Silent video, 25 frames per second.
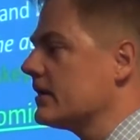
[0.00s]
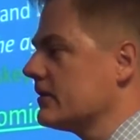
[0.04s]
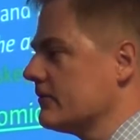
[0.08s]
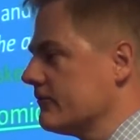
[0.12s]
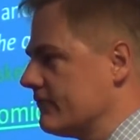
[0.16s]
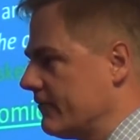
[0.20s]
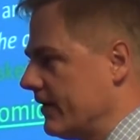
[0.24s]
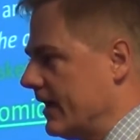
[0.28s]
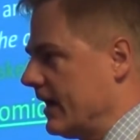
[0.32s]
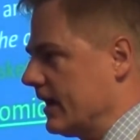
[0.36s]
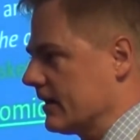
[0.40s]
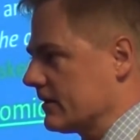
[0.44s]

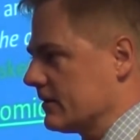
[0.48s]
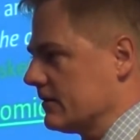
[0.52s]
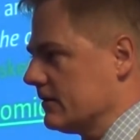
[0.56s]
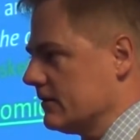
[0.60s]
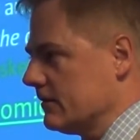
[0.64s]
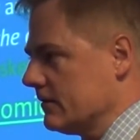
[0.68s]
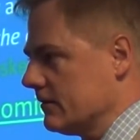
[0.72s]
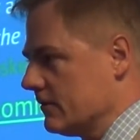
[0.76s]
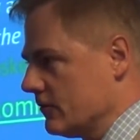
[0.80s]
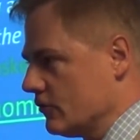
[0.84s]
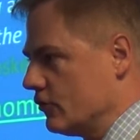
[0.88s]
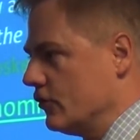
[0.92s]
in fact,
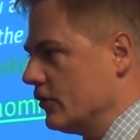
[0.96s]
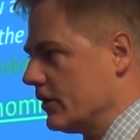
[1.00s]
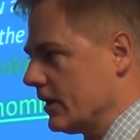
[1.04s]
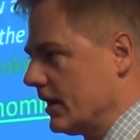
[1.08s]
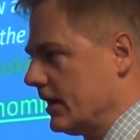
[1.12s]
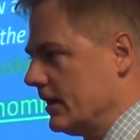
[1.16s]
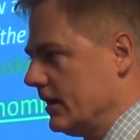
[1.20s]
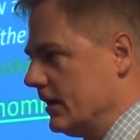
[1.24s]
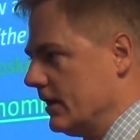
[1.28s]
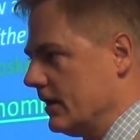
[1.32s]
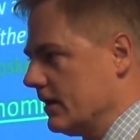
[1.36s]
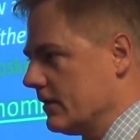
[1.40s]
good
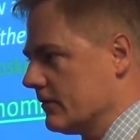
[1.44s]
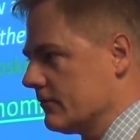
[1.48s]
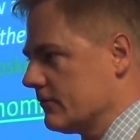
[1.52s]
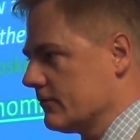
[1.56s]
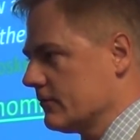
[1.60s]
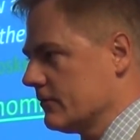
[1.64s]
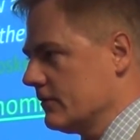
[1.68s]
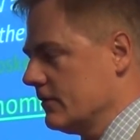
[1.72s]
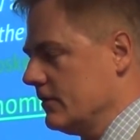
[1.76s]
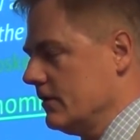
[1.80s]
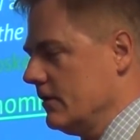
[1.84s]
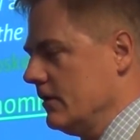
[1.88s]
ideas.